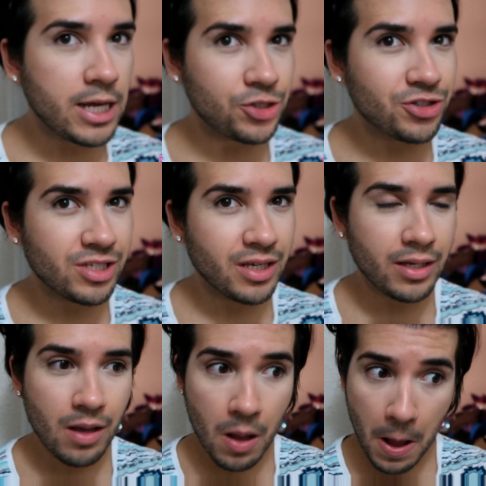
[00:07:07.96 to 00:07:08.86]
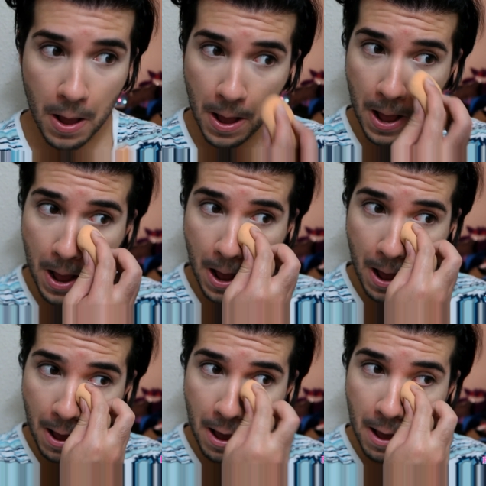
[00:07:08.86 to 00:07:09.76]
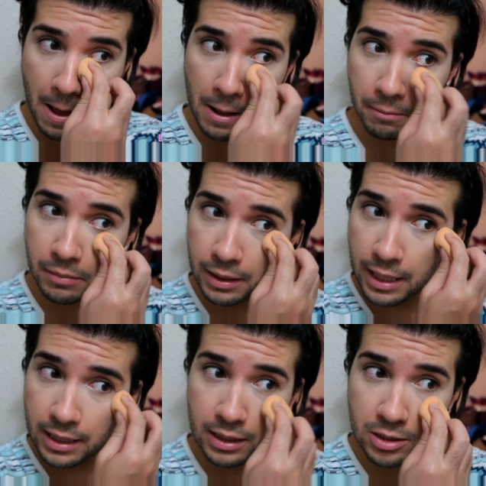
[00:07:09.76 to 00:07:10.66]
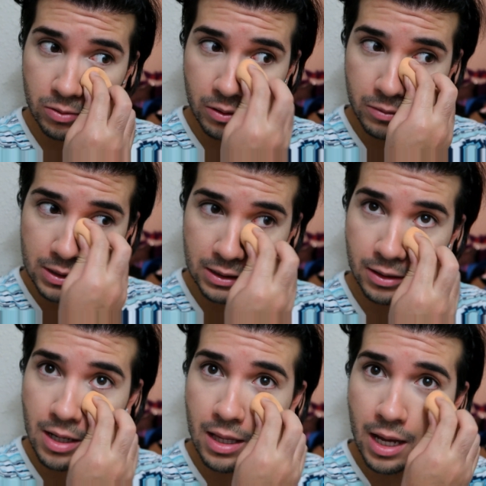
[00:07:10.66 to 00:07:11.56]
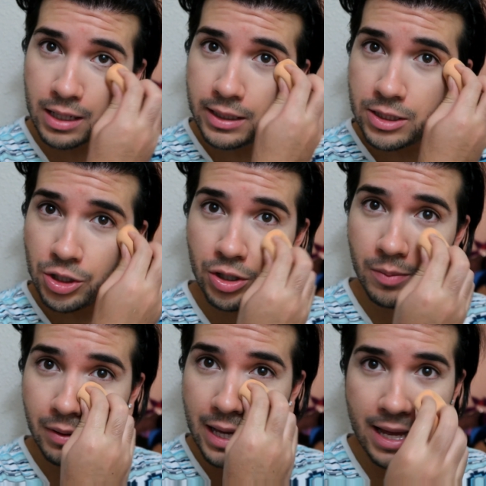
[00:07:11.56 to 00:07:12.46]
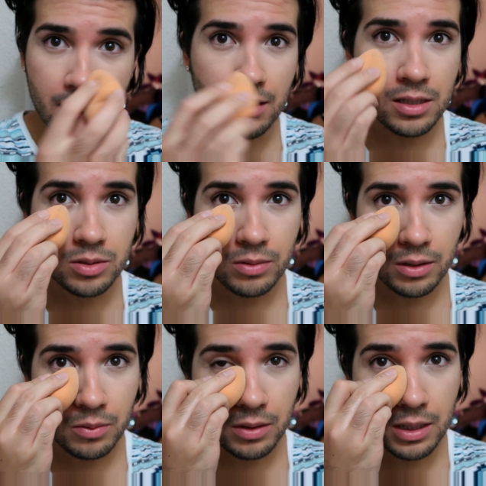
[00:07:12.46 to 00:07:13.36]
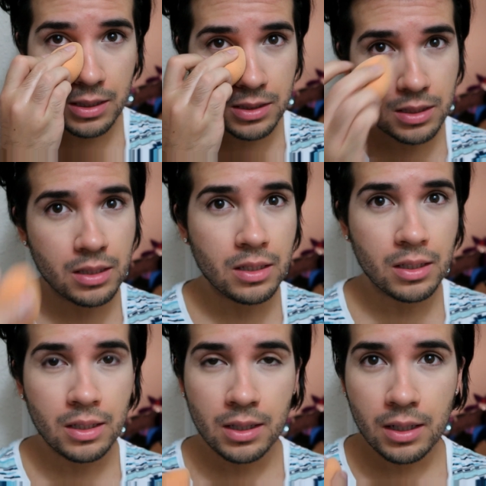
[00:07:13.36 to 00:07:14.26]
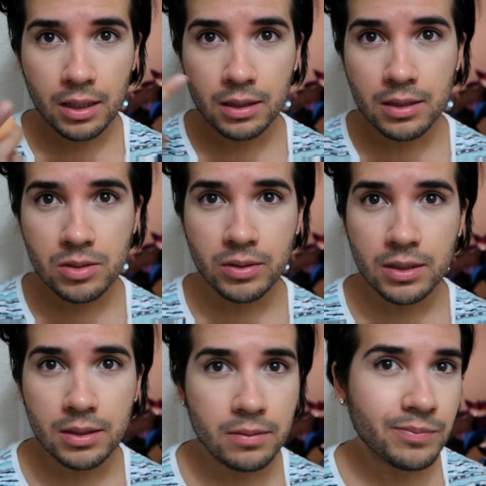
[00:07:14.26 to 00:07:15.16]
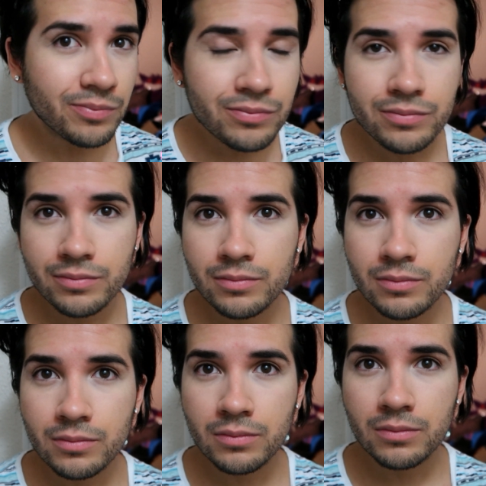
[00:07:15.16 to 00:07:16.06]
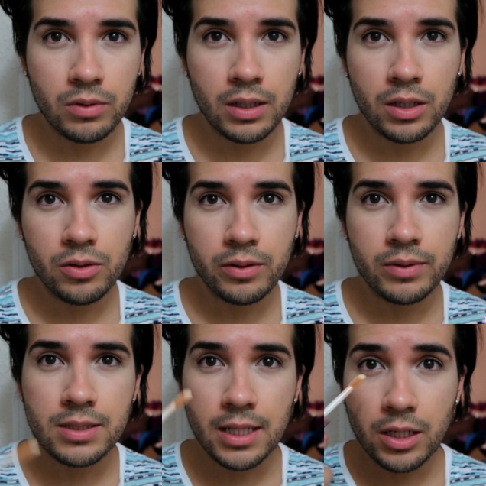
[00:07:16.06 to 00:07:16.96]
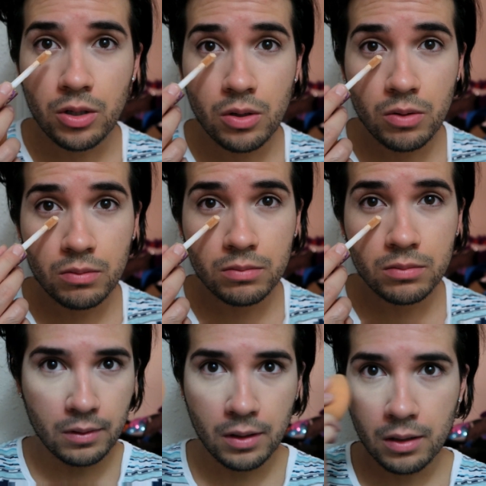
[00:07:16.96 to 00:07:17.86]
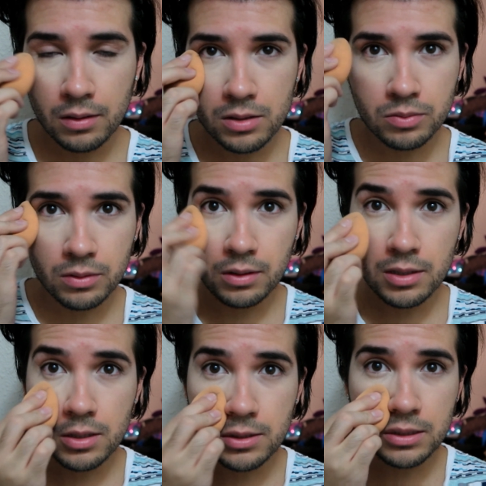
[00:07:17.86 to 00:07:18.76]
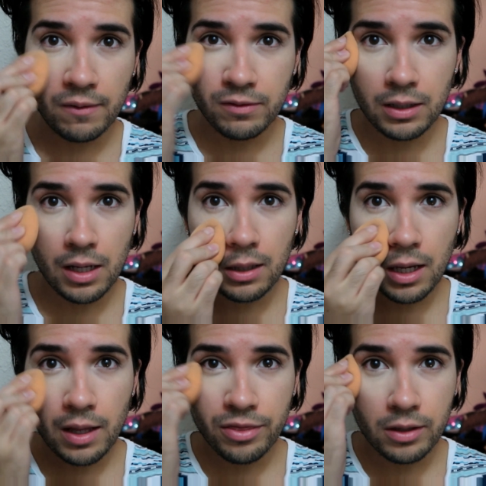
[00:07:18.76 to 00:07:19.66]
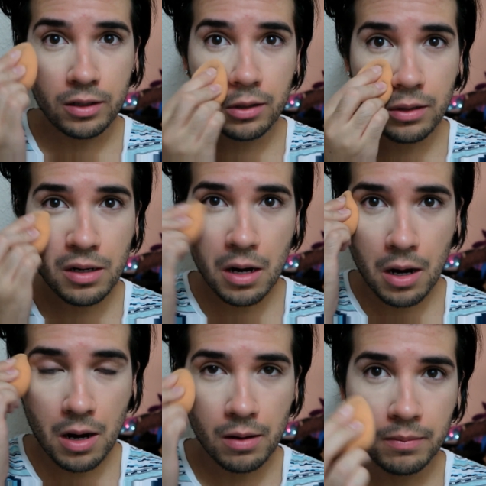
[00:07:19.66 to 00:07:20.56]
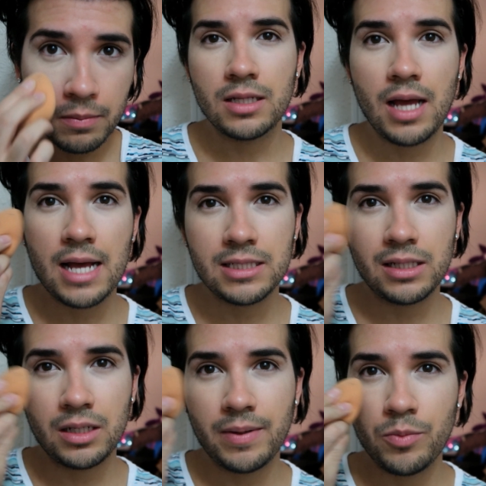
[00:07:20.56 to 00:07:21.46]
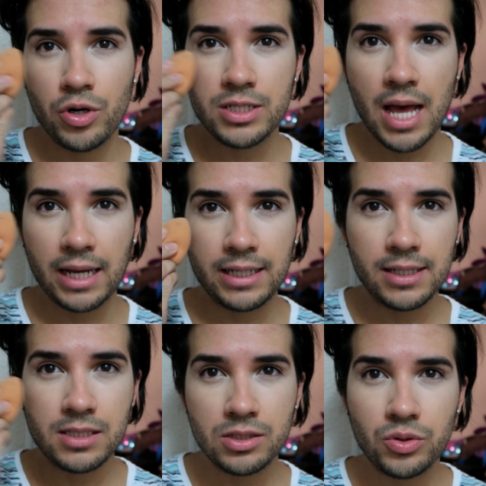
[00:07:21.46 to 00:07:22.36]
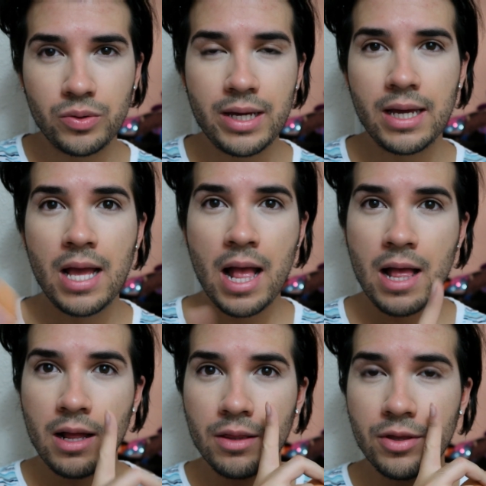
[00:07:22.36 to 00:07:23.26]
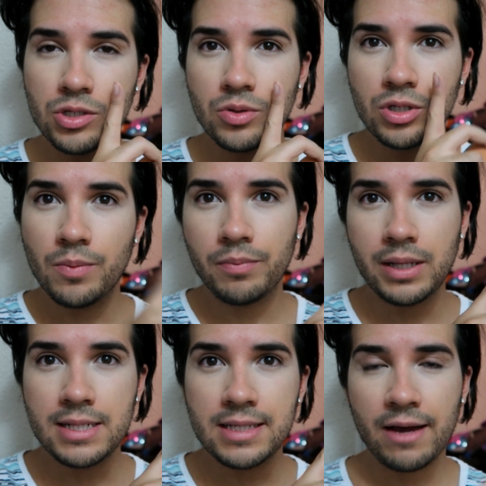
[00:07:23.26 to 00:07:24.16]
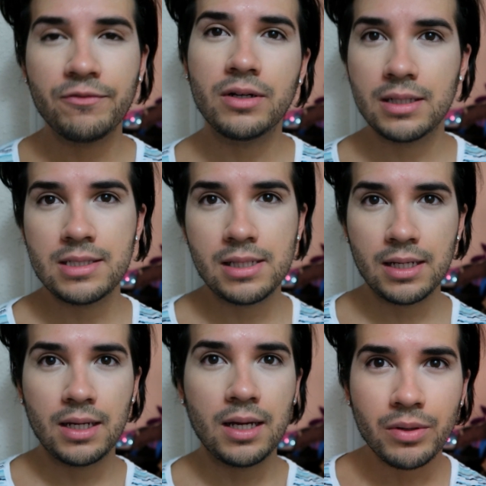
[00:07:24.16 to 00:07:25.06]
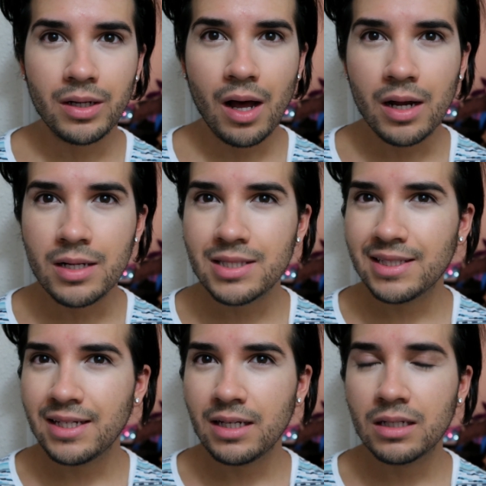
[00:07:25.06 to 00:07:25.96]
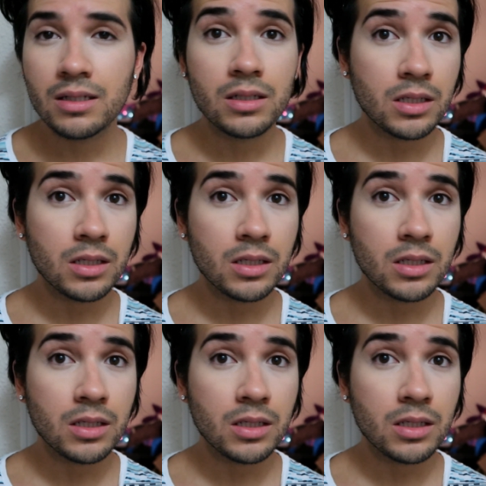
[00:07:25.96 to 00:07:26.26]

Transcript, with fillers: Interesting. But again, this one was still a lot easier to blend. This one was. This one, I'm gonna go in with the second coat. Yeah, this one is definitely a lot thicker. It has a little bit more tackiness to it. This one blends effortlessly, but honestly,